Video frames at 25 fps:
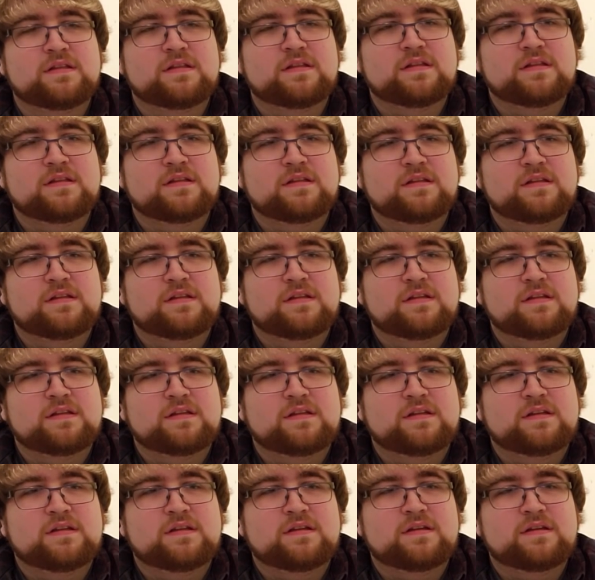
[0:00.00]

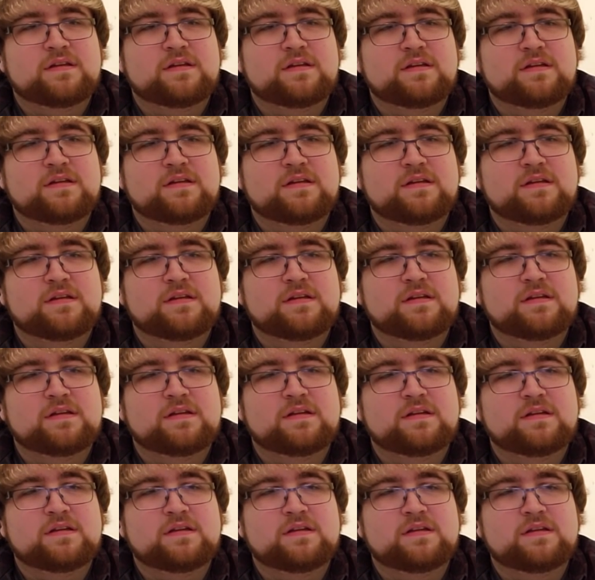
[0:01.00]

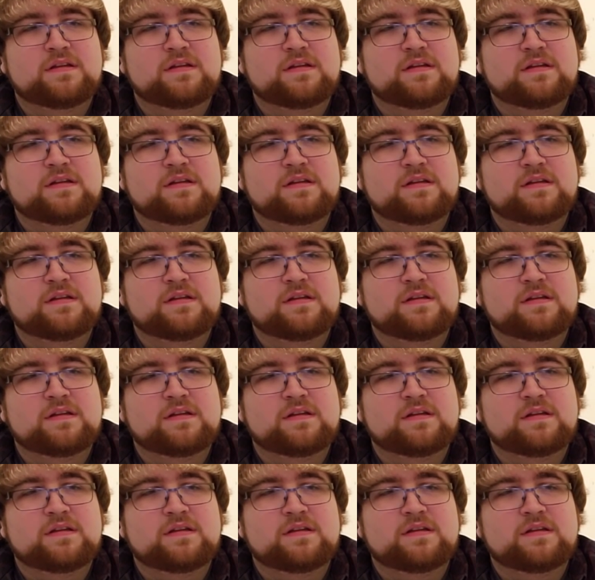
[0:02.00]
(no one is talking)